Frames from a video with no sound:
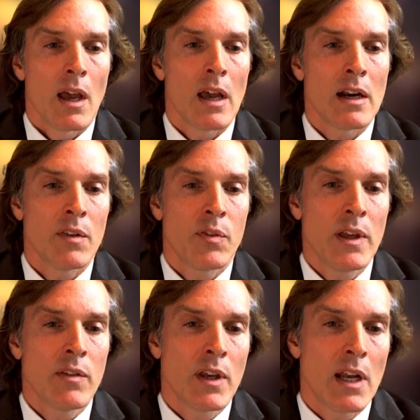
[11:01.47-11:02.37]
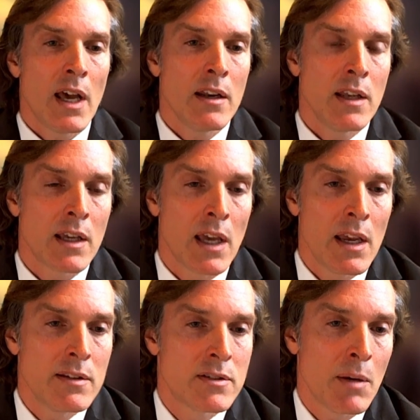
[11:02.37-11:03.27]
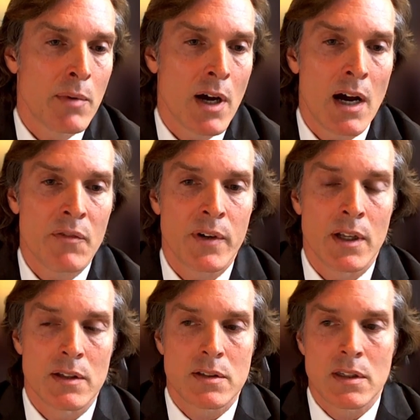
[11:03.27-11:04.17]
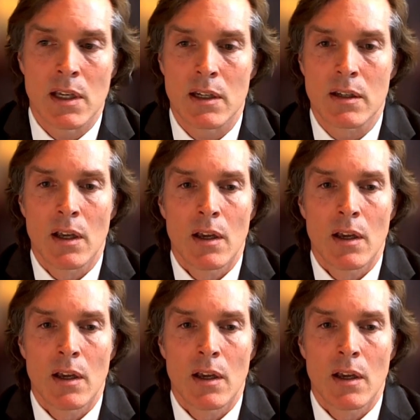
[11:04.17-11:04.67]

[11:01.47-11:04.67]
And I think that Aetna gained some confidence that